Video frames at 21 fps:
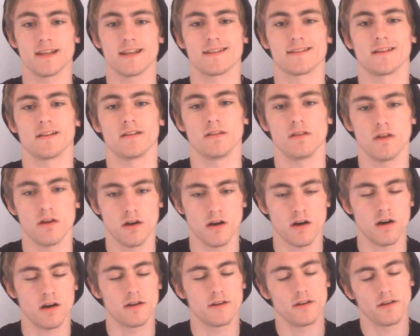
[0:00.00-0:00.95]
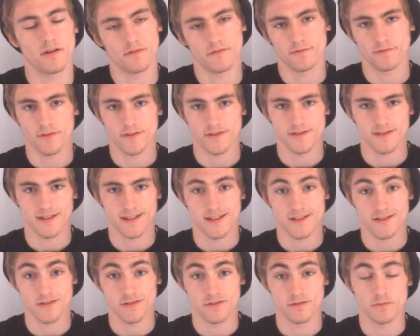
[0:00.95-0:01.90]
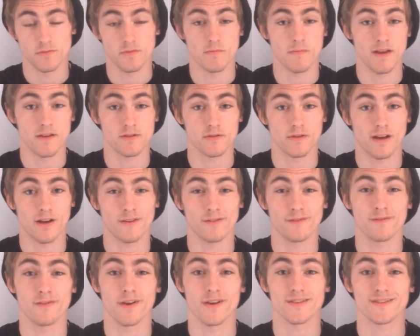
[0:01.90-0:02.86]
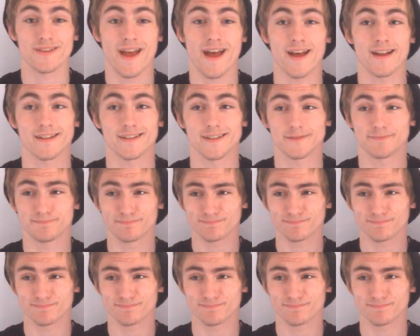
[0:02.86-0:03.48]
it's a lot harder confronting issues with mental health firsthand,